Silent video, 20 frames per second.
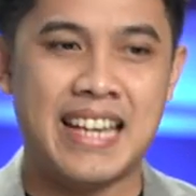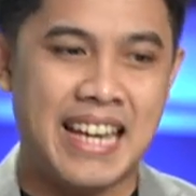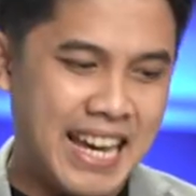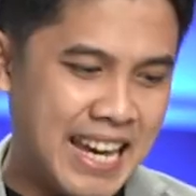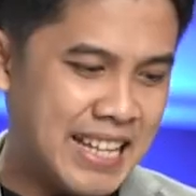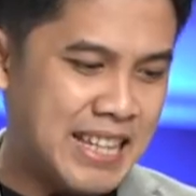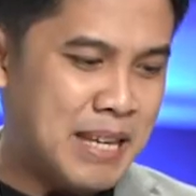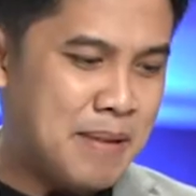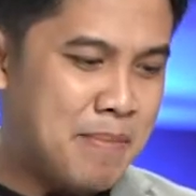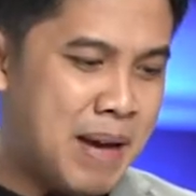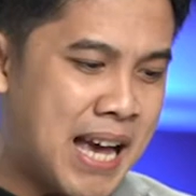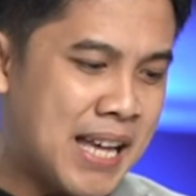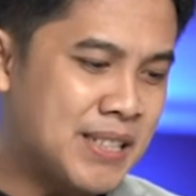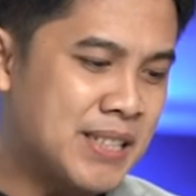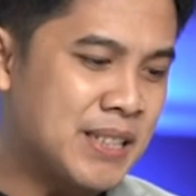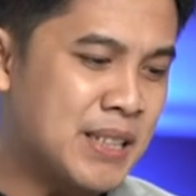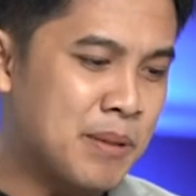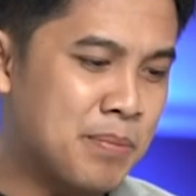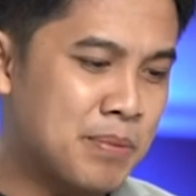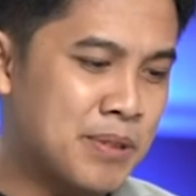And
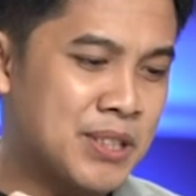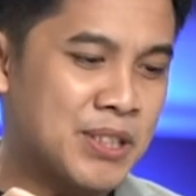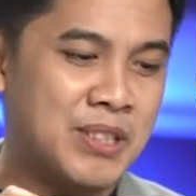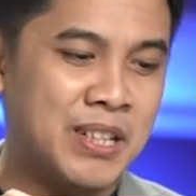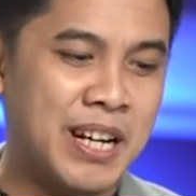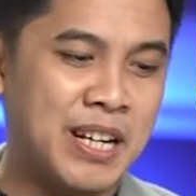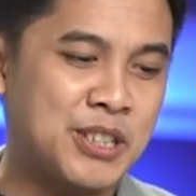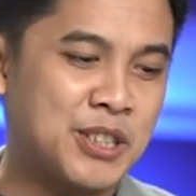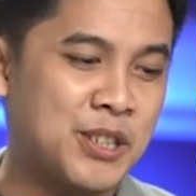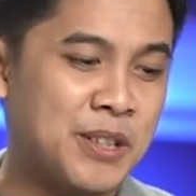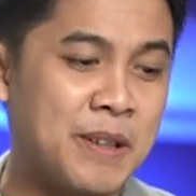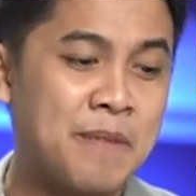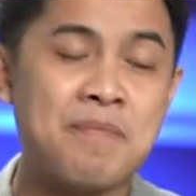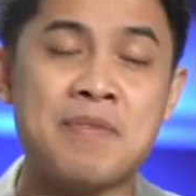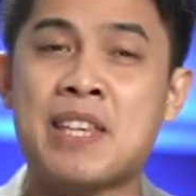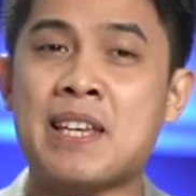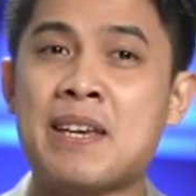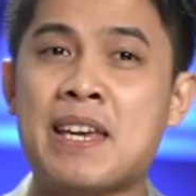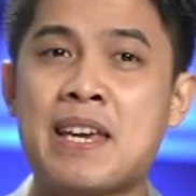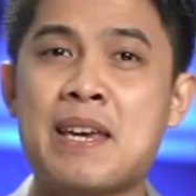imagine the frustration.
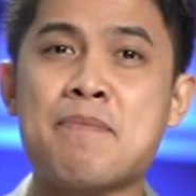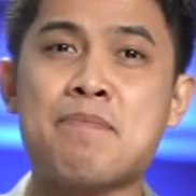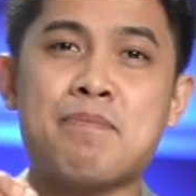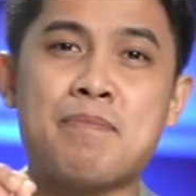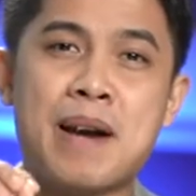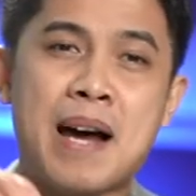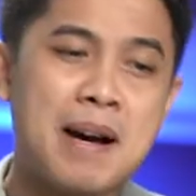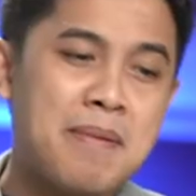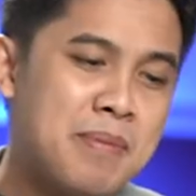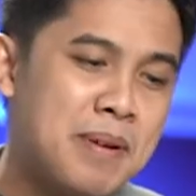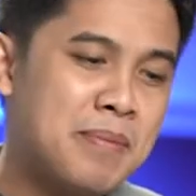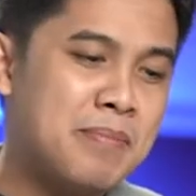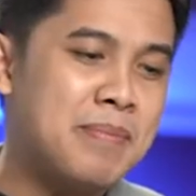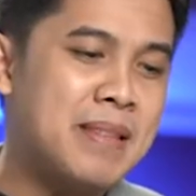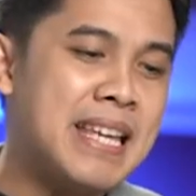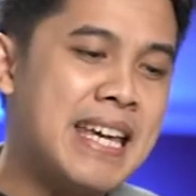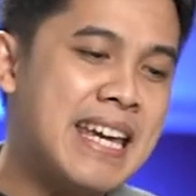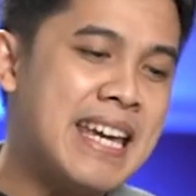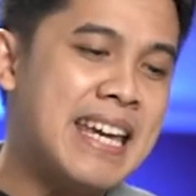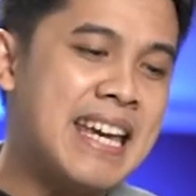He
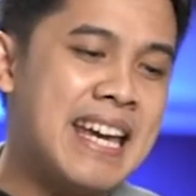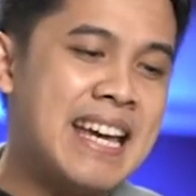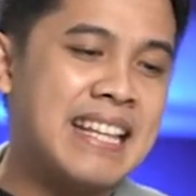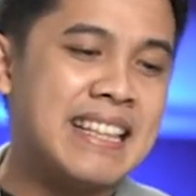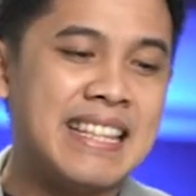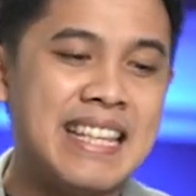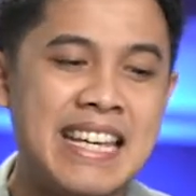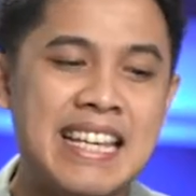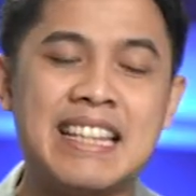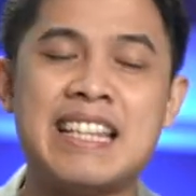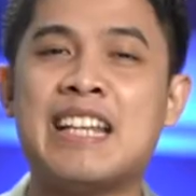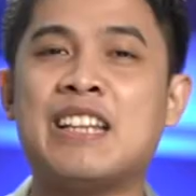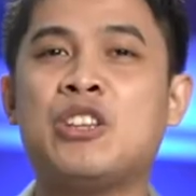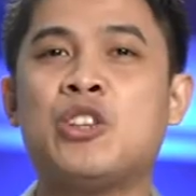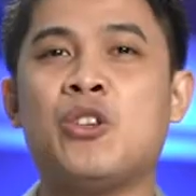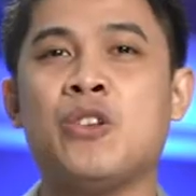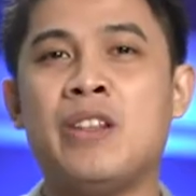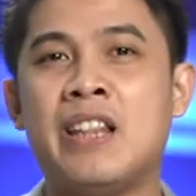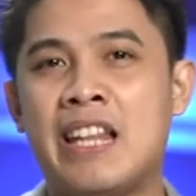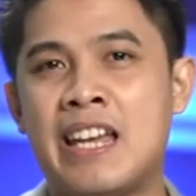probably
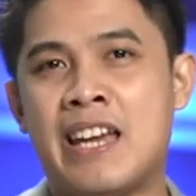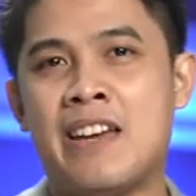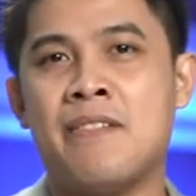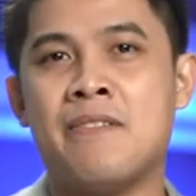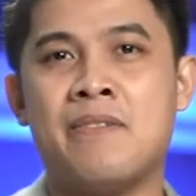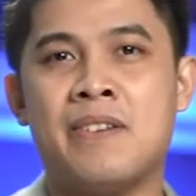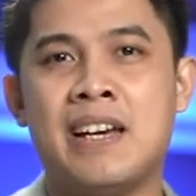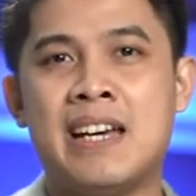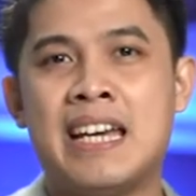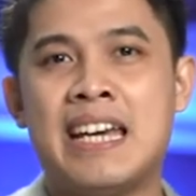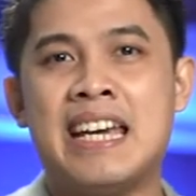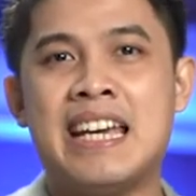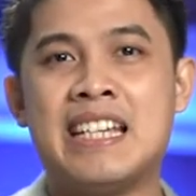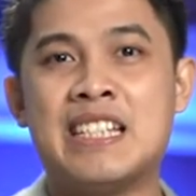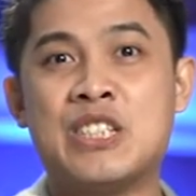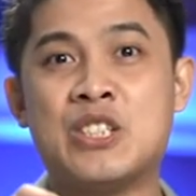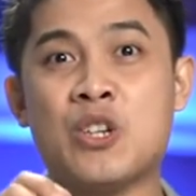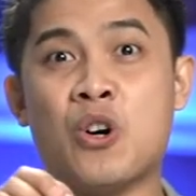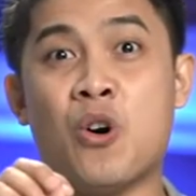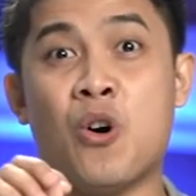needed to leave
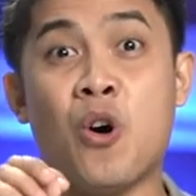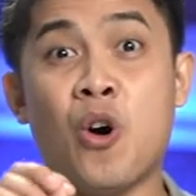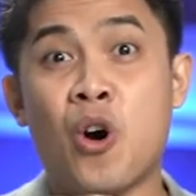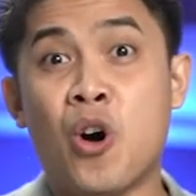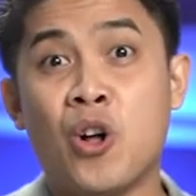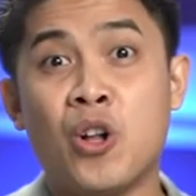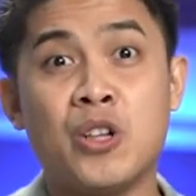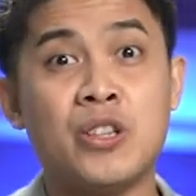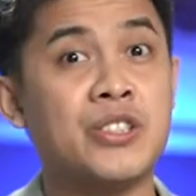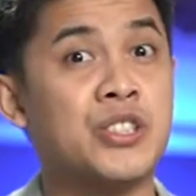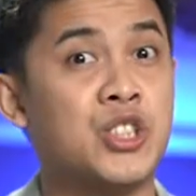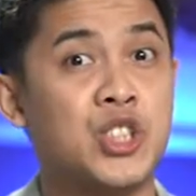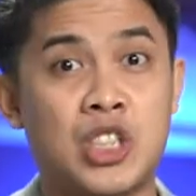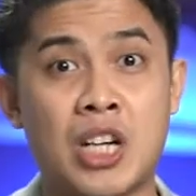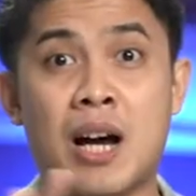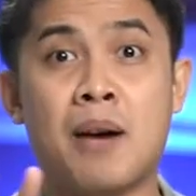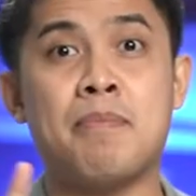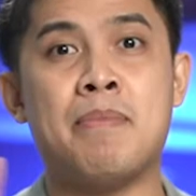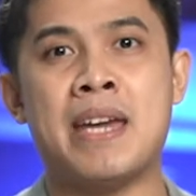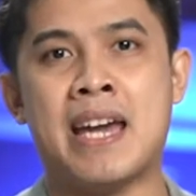his old
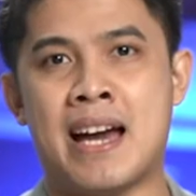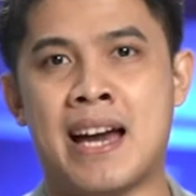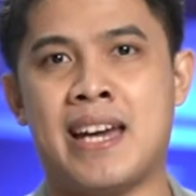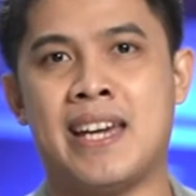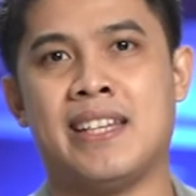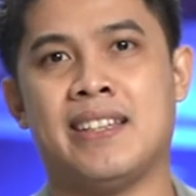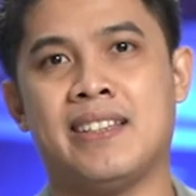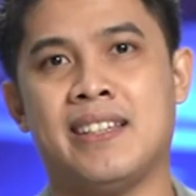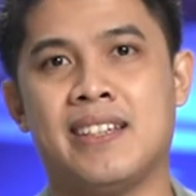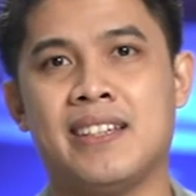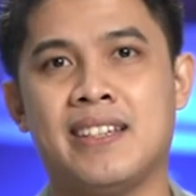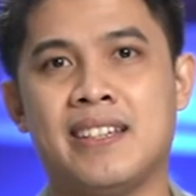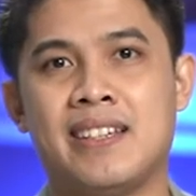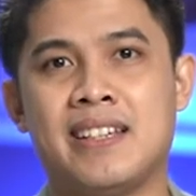job behind.